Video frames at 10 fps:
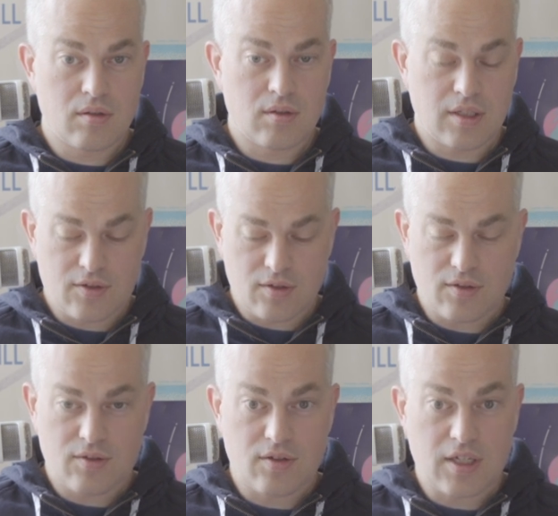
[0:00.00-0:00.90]
That's not
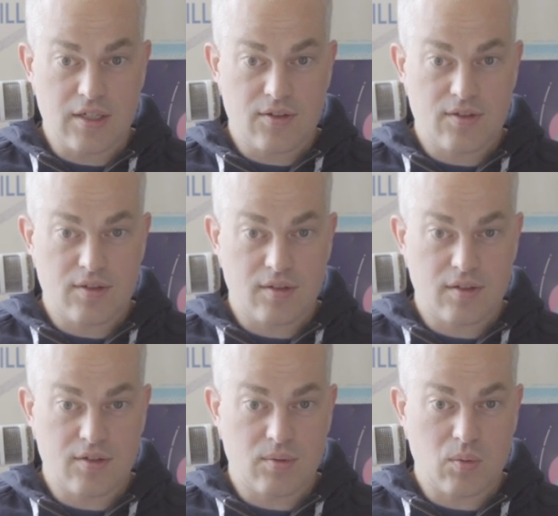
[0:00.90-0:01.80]
a list,
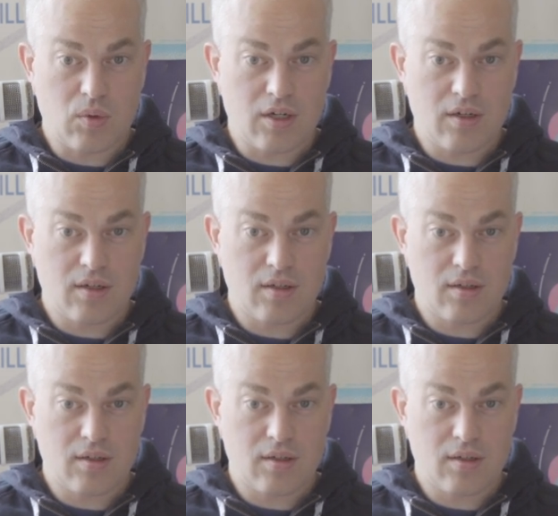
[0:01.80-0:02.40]
it's only one.